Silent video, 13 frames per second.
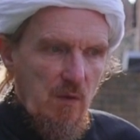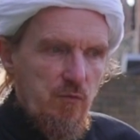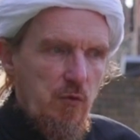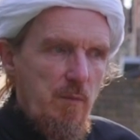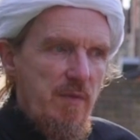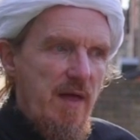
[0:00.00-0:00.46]

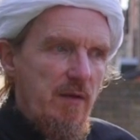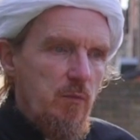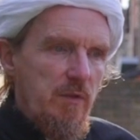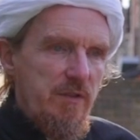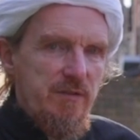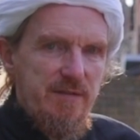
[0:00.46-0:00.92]
from
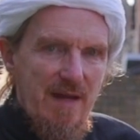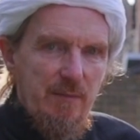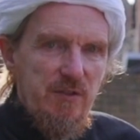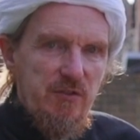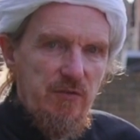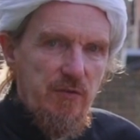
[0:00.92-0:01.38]
that which
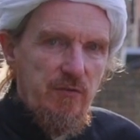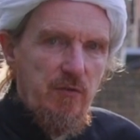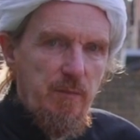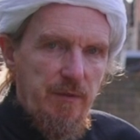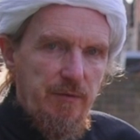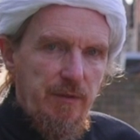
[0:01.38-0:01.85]
damages its
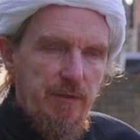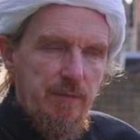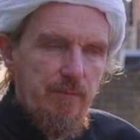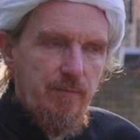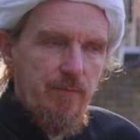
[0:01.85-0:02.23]
spirit.